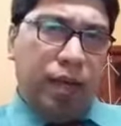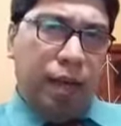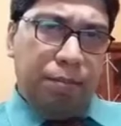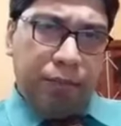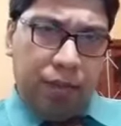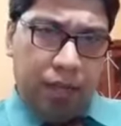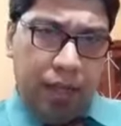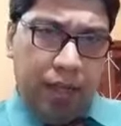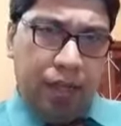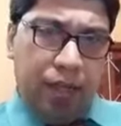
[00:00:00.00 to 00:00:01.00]
have
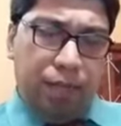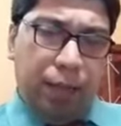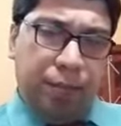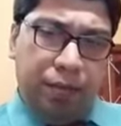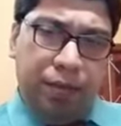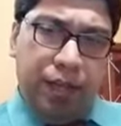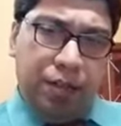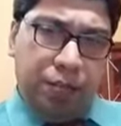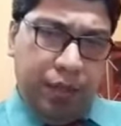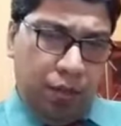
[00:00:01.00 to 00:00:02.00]
stated in my
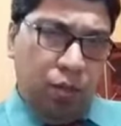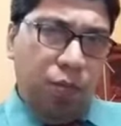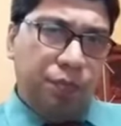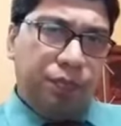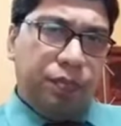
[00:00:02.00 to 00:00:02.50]
previous video,